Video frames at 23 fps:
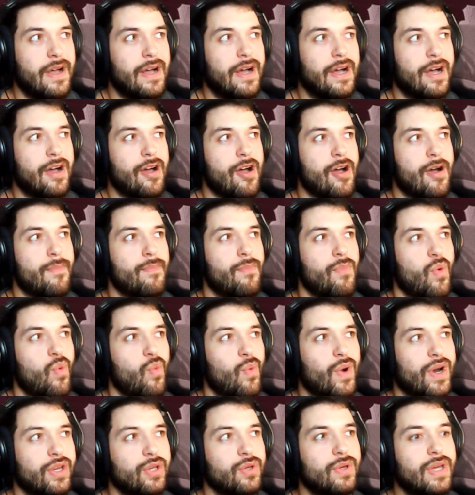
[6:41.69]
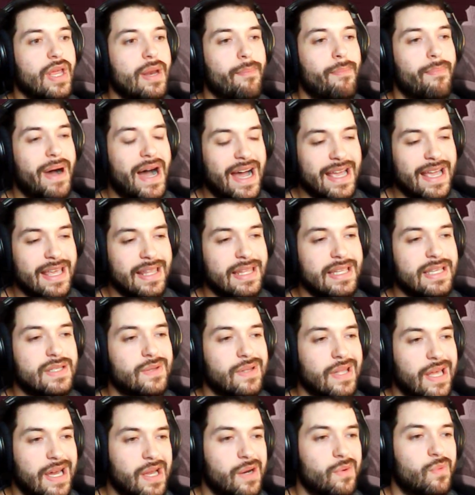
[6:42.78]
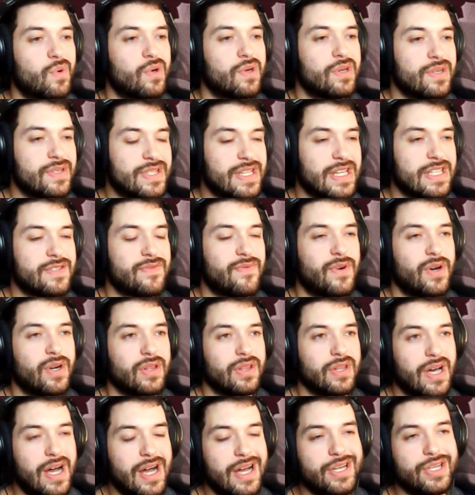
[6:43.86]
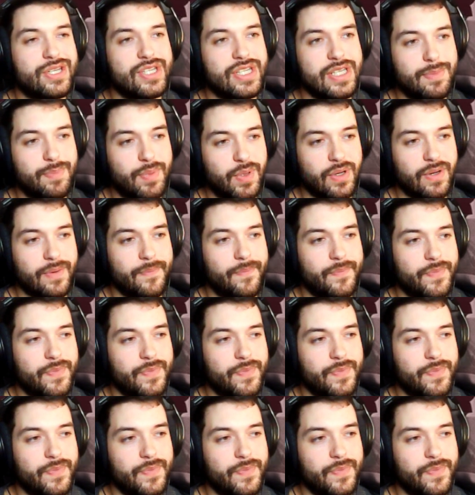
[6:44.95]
where you can buy these Lion Warrior sets for a lot cheaper.